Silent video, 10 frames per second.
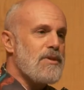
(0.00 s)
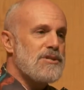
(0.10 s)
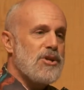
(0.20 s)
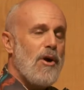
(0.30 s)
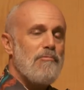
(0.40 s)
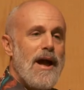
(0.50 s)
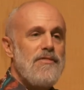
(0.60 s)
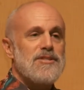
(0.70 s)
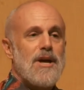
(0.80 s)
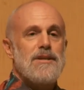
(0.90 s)
So I ran
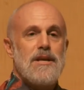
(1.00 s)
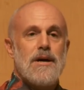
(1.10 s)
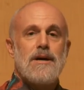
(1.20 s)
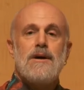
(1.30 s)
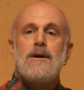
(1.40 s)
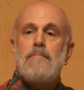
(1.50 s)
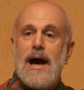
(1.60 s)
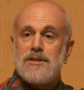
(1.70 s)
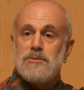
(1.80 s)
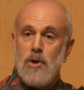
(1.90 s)
this idea
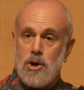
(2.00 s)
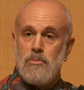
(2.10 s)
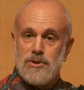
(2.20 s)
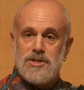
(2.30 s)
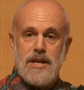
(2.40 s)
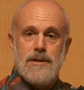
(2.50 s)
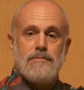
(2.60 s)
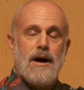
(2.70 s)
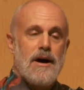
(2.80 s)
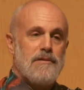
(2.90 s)
past Mark Burstein
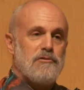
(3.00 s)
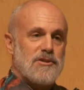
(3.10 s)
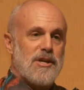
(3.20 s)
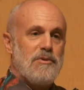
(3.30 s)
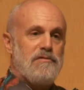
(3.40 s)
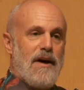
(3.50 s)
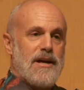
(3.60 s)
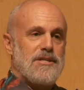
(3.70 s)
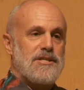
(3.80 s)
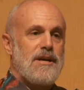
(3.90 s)
uh, for some
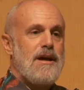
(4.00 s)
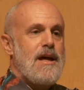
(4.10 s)
advice.